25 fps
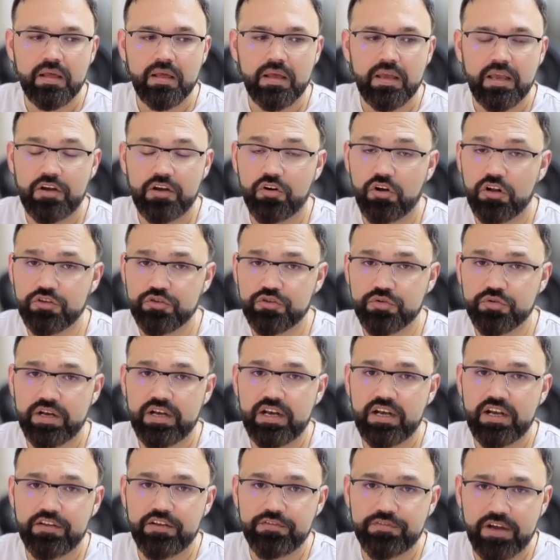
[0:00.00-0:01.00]
It also
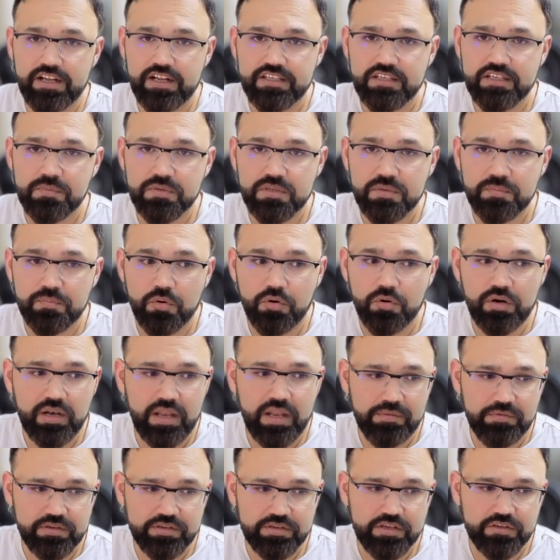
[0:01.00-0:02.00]
identified some support
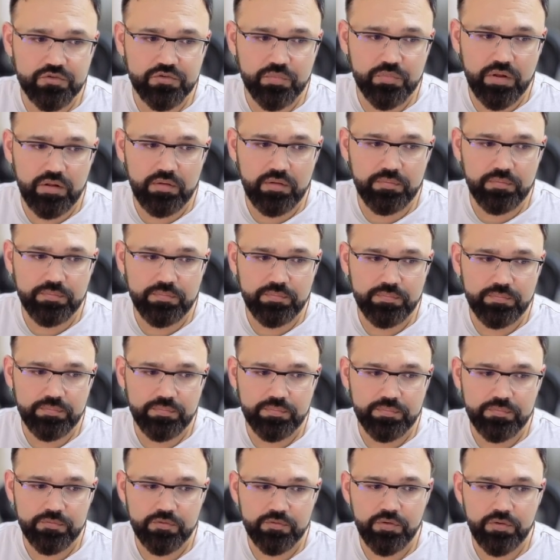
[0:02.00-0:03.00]
levels as well,
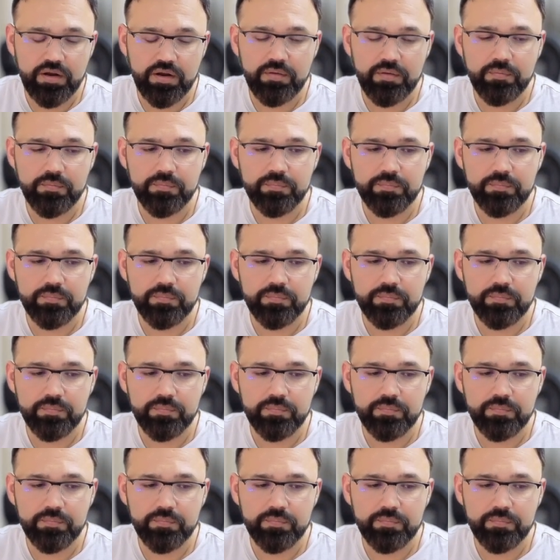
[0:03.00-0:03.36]
right?